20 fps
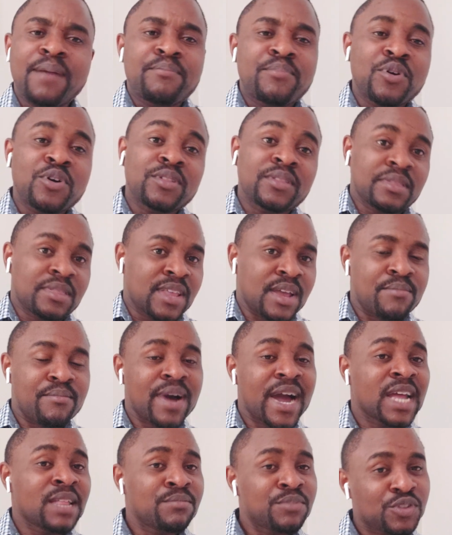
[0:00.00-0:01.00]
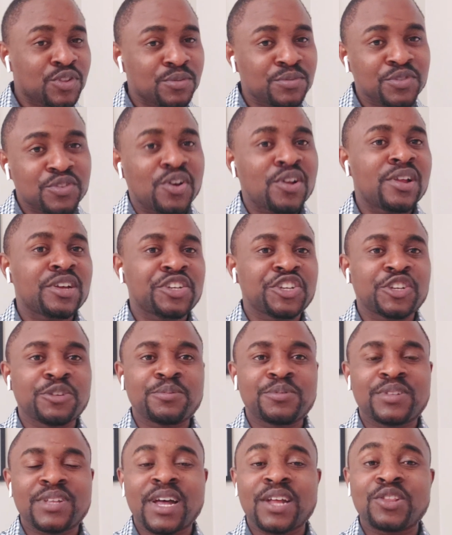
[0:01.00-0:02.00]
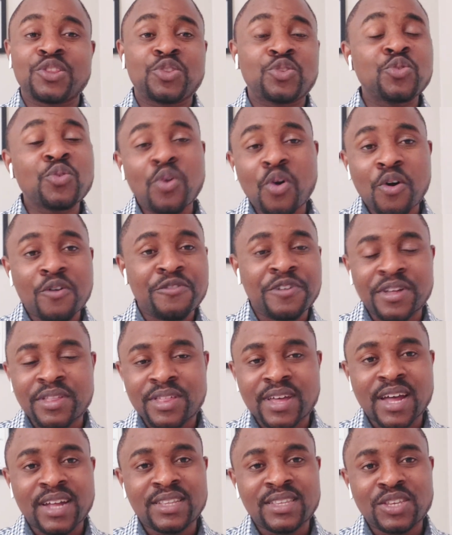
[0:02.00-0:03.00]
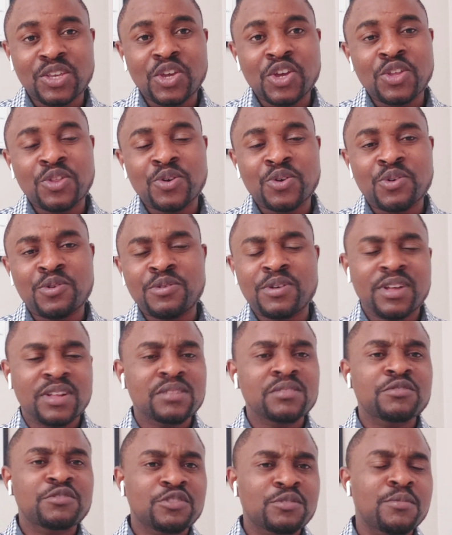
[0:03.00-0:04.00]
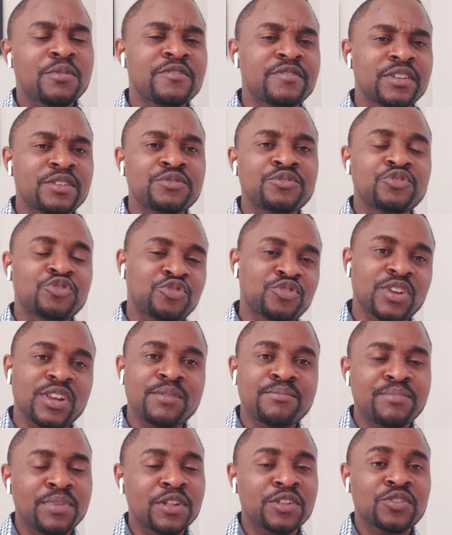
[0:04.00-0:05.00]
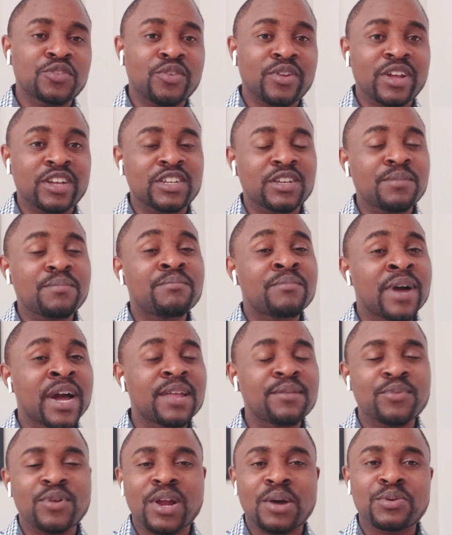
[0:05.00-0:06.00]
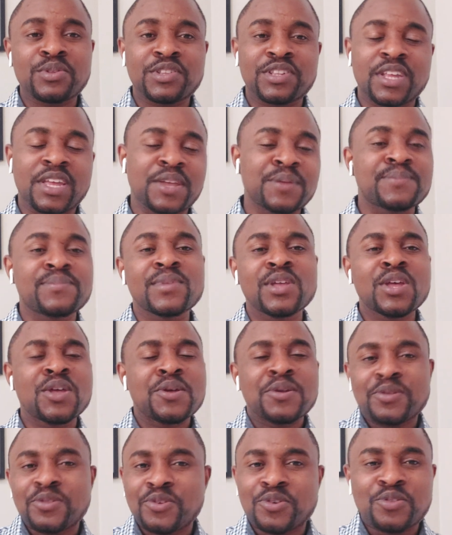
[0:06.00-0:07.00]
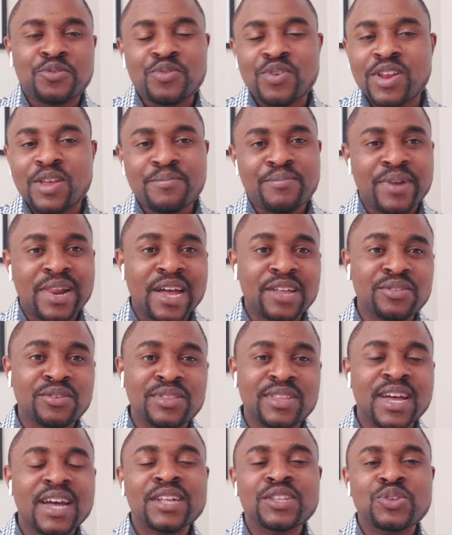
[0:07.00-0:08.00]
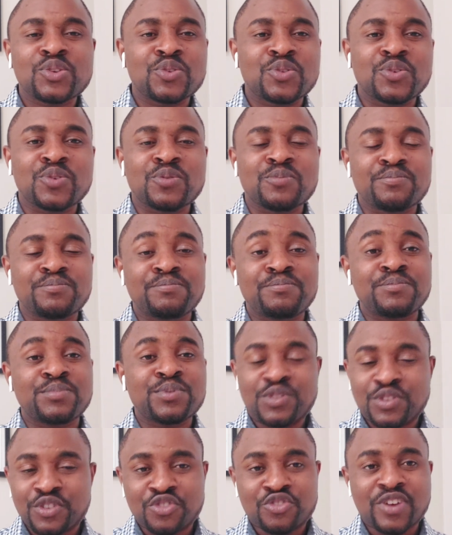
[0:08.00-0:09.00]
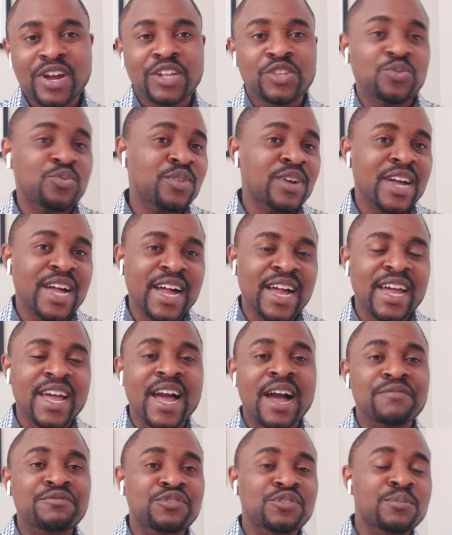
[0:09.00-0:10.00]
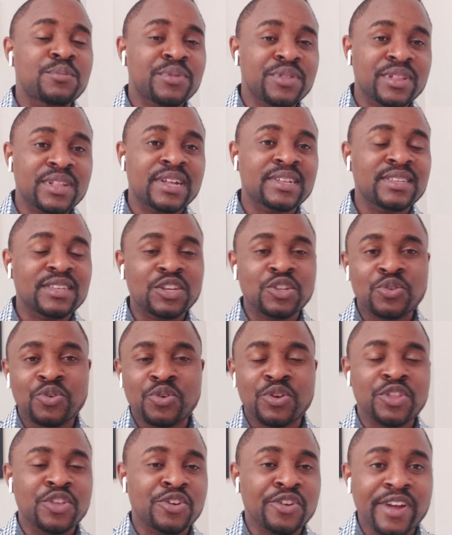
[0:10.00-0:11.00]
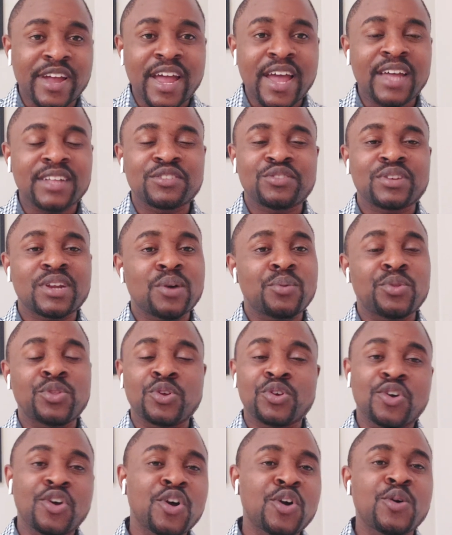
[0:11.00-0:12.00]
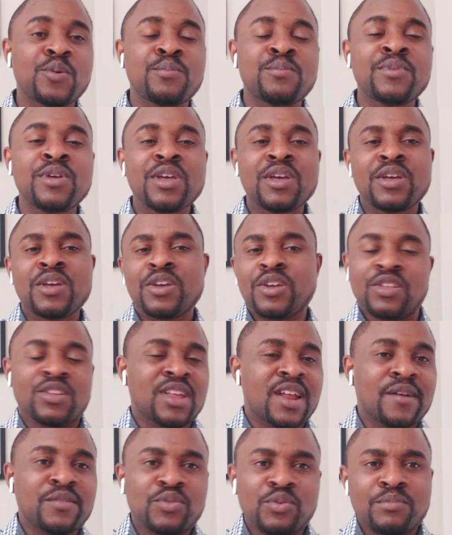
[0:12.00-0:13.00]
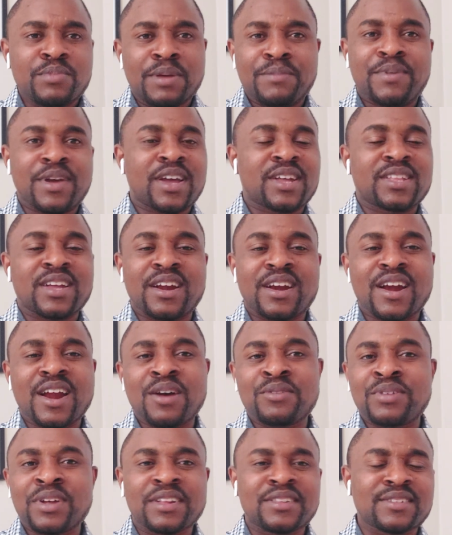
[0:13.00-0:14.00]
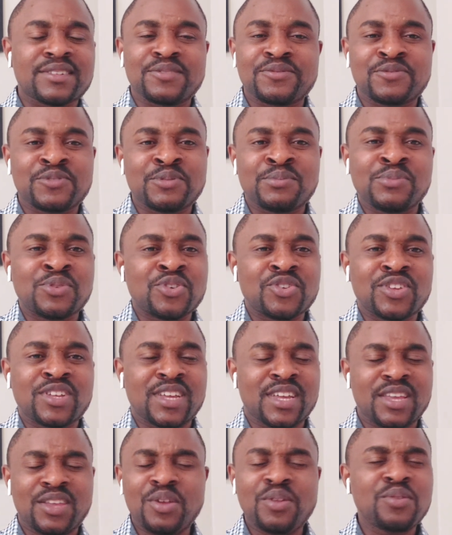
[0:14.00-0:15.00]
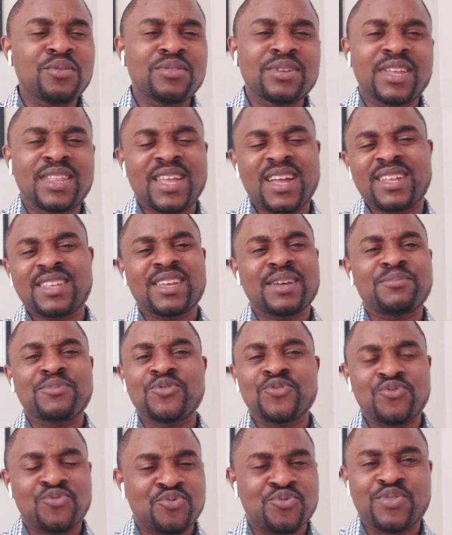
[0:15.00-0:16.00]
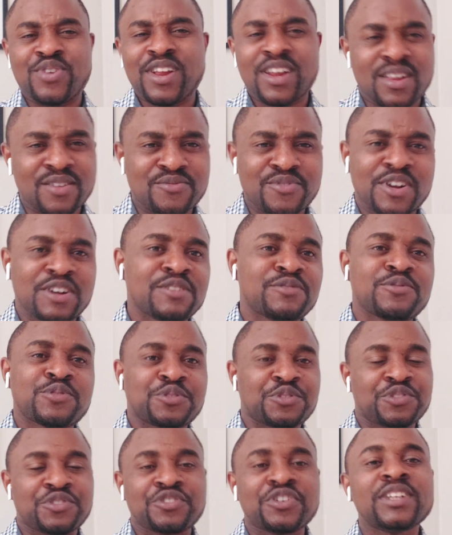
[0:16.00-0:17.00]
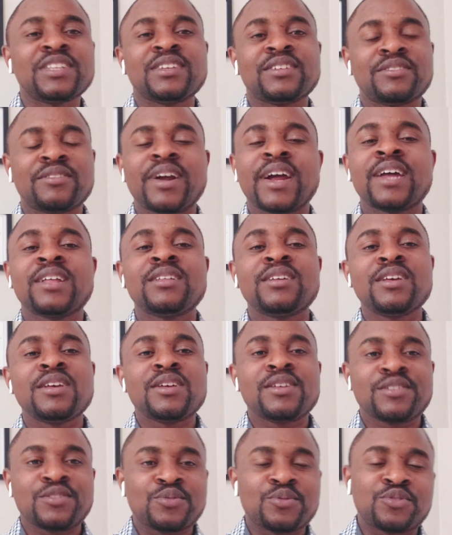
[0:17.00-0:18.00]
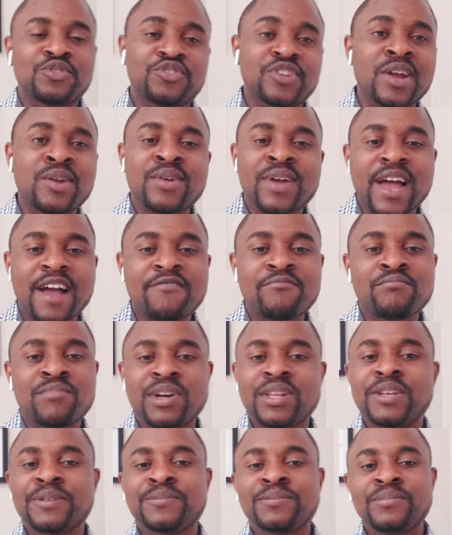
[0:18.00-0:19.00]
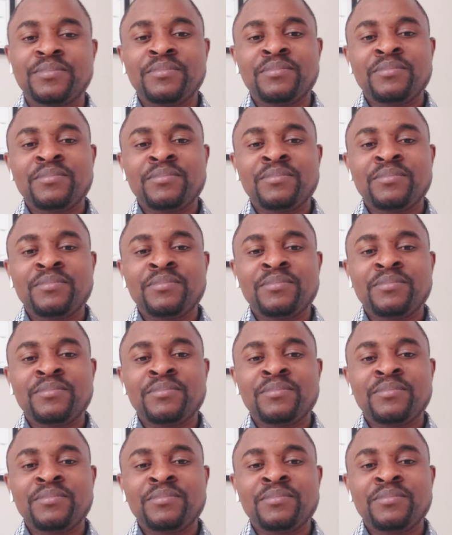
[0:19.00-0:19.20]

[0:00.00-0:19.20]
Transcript: but there might be some scholarships that do offer that, you know, some of these really big scholarship might, but I was saying, don't really plan on that, you know. Try to have something that, you know, in your hand, so that when you come, you don't have to be begging around asking for money. You know, that can be really very frustrating, right? So try to have money.